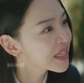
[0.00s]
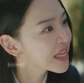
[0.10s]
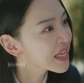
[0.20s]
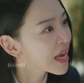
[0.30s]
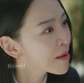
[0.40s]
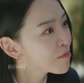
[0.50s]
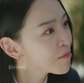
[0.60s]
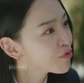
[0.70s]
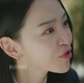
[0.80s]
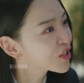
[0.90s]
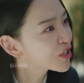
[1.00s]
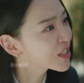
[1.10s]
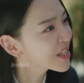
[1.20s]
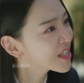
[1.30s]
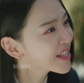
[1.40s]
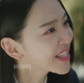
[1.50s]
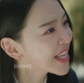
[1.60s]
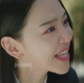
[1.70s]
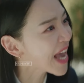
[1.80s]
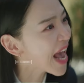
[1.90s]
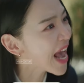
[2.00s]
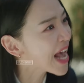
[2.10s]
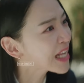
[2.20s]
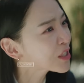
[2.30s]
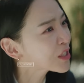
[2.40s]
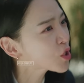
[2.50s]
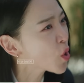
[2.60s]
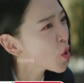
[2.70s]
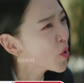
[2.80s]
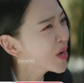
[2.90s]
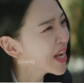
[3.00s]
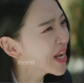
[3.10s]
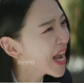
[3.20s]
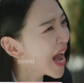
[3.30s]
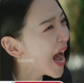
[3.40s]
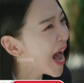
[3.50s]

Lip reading: Previously on Dear Hyeri, the true reason behind the rumors